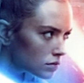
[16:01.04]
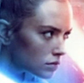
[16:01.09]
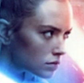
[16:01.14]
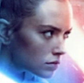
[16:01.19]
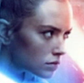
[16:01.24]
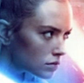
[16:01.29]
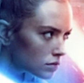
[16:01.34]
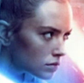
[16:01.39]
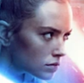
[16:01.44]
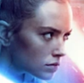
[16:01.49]

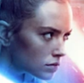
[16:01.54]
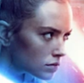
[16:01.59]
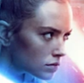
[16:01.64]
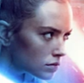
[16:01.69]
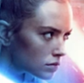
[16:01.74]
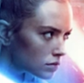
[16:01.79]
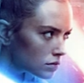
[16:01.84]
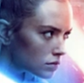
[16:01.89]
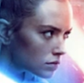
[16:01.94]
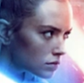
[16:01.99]

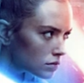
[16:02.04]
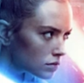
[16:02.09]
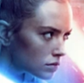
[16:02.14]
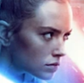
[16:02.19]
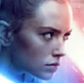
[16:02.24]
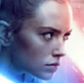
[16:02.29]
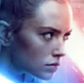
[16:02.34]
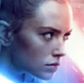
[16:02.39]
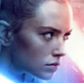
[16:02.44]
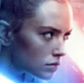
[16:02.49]

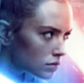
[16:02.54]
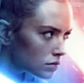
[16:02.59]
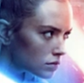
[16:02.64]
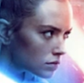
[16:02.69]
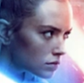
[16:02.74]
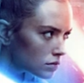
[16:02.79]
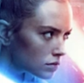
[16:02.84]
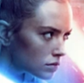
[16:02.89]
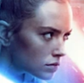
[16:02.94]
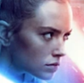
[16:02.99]

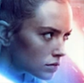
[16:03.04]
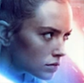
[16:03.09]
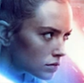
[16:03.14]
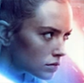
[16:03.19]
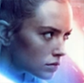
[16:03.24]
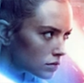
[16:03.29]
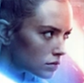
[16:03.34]
(silent)